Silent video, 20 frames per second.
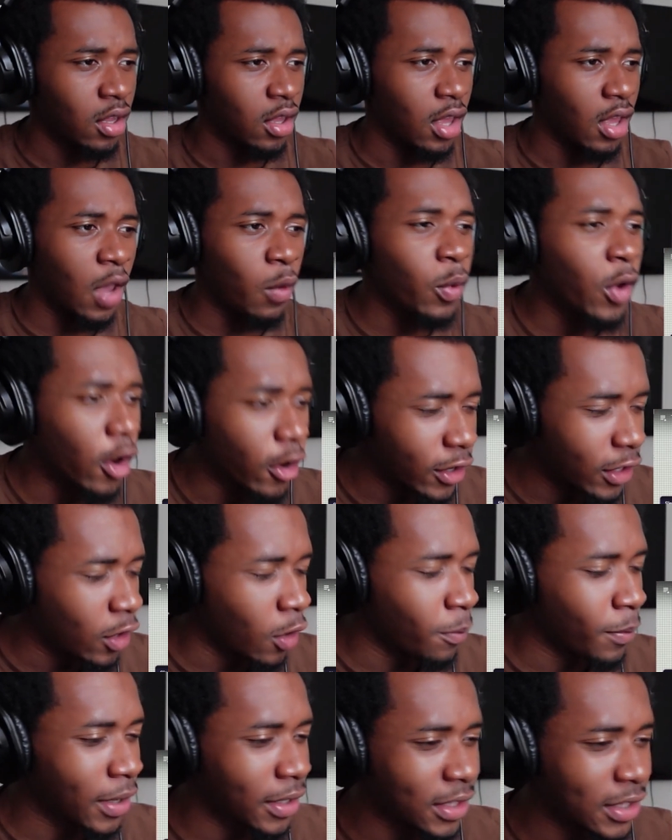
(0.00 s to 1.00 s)
And we already gonna
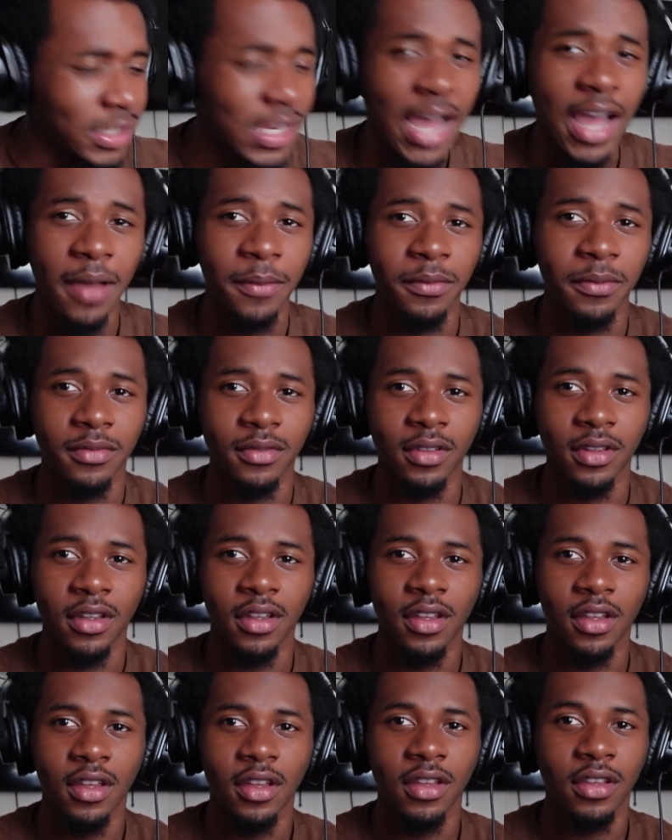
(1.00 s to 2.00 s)
be at the top.
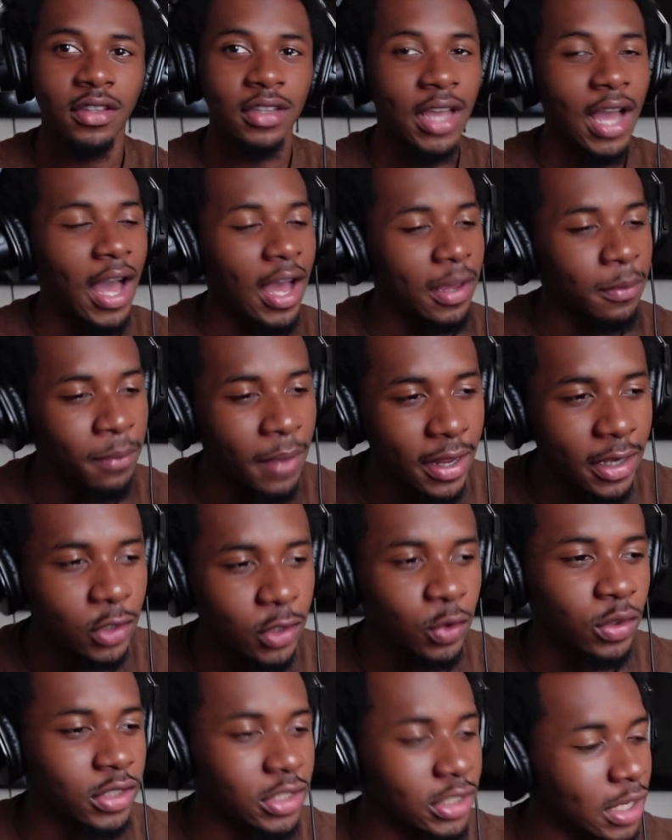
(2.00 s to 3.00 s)
Y'all might as
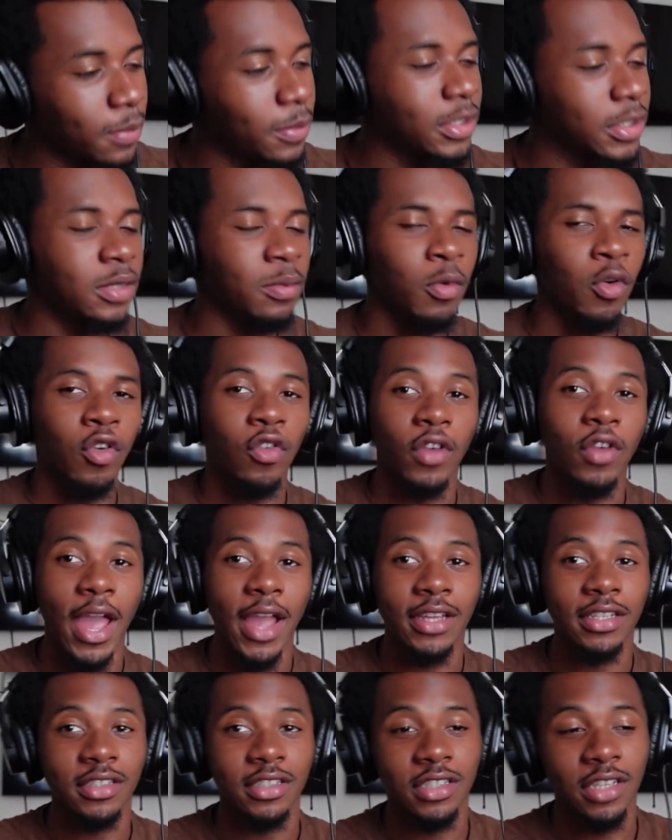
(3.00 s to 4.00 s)
well send me some more
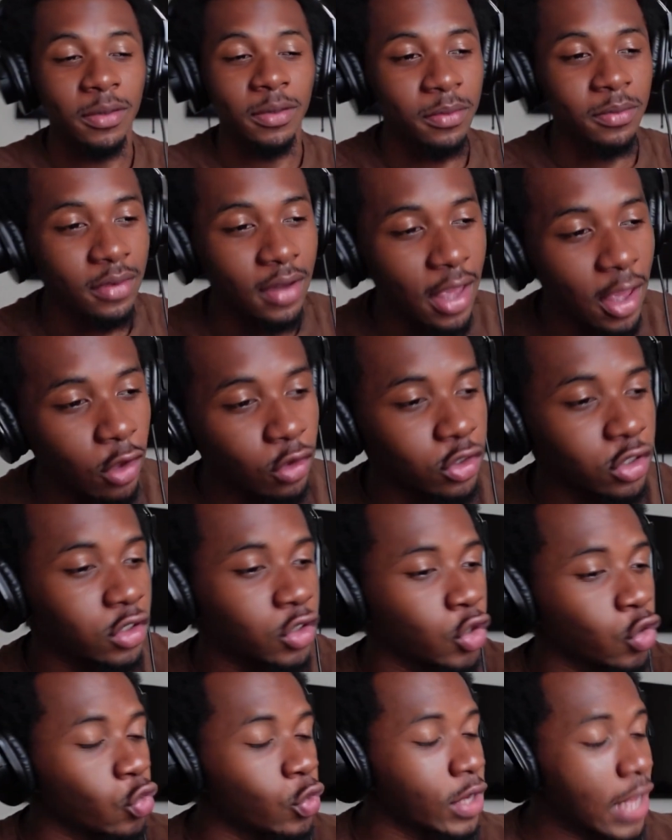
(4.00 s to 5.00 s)
reactions, something else to
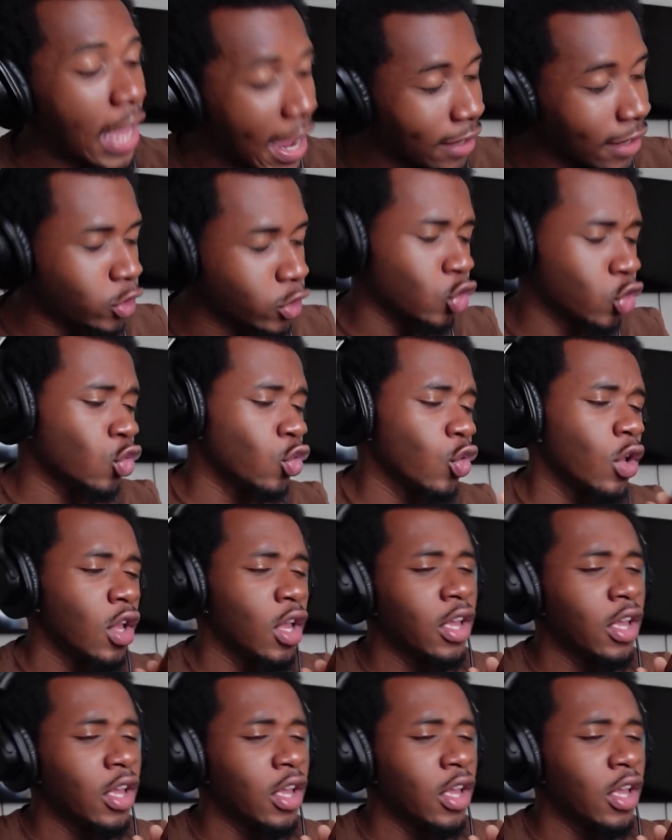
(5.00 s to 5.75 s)
react to.